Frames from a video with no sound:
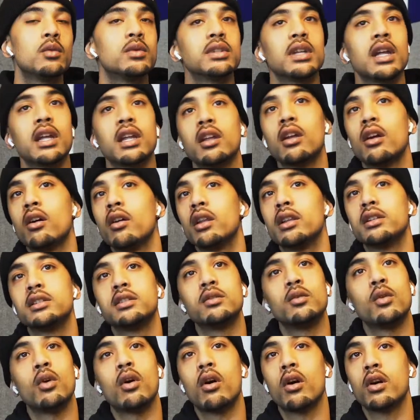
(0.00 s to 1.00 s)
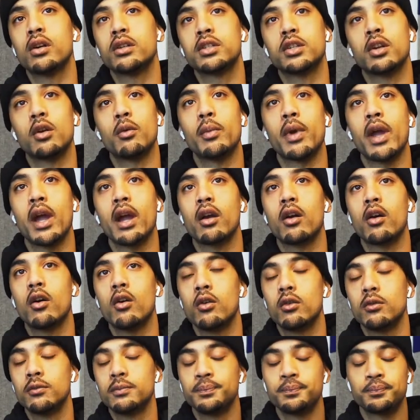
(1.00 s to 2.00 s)
was like, yo, let's do an art show back
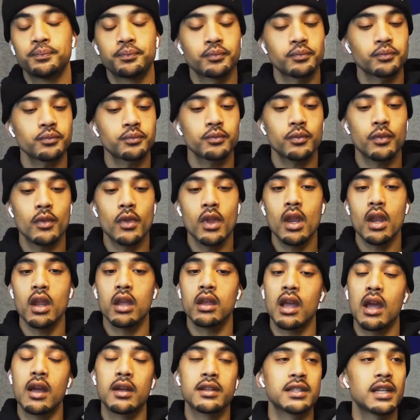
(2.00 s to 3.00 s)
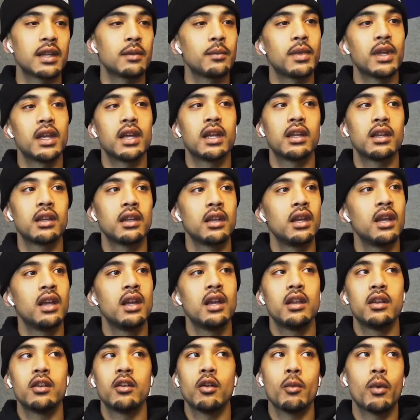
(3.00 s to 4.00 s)
home. I was like, man,
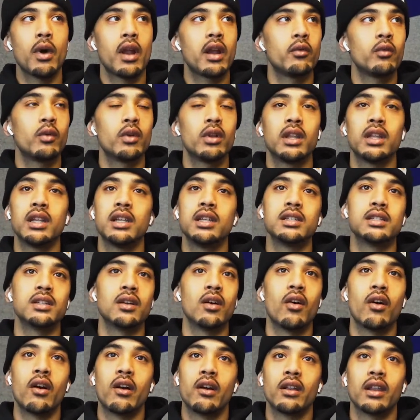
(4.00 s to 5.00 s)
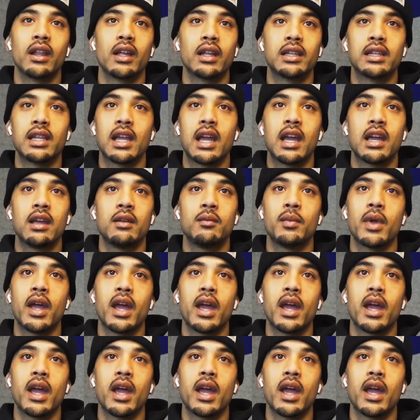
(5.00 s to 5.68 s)
nobody really into art like that